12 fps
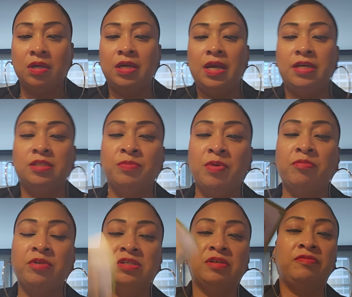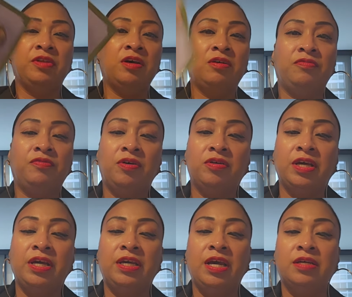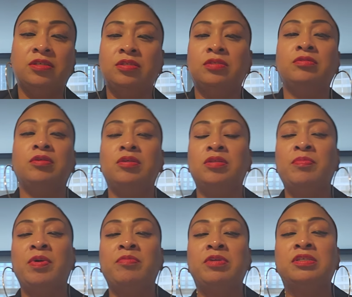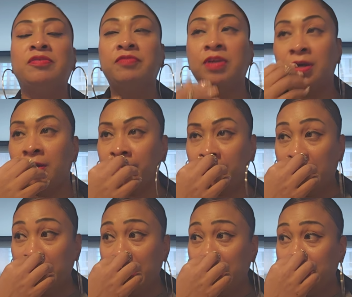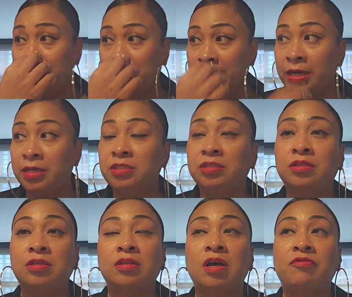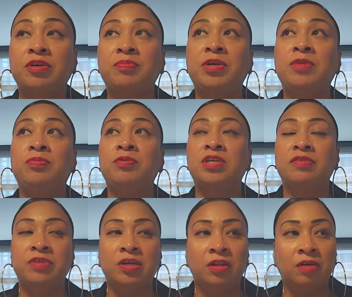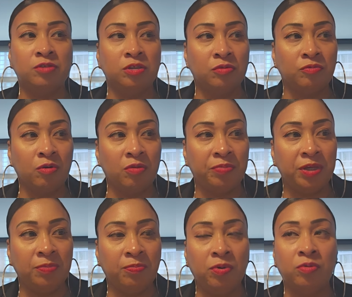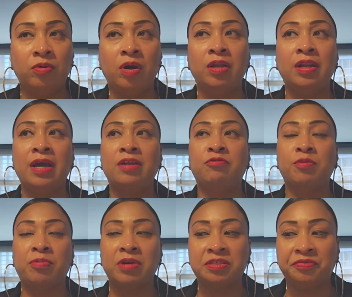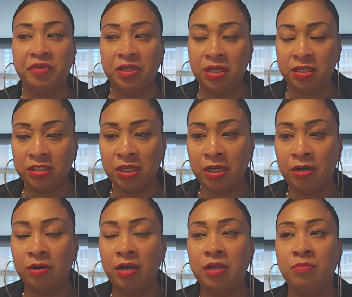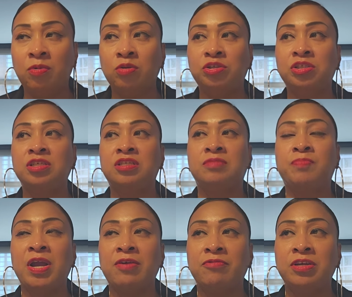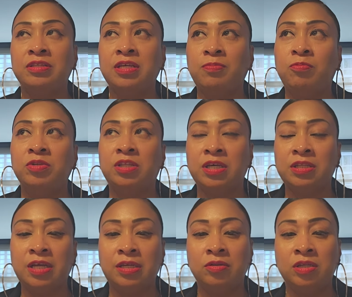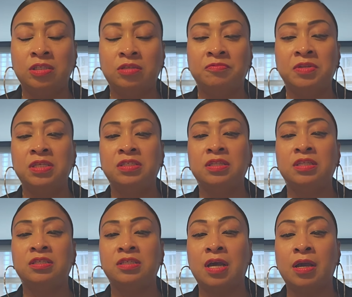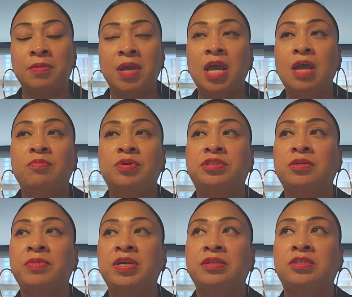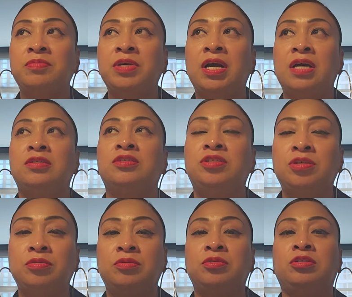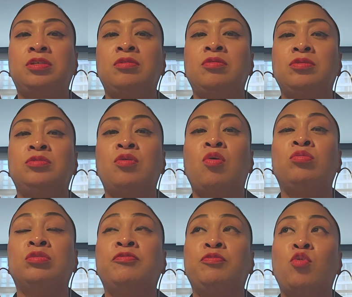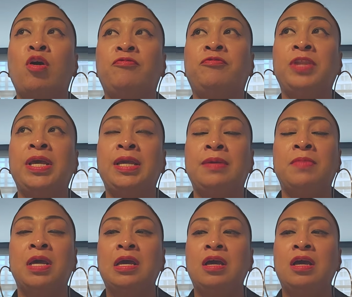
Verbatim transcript: Yes, memories of love. Okay, yes. The memories of love Yes, loving people, giving your love to the wrong people, a lot of repressed feelings here and emotions buried deep within that you need to release at this time. But some of you, some of you guys are still still hold a, a flame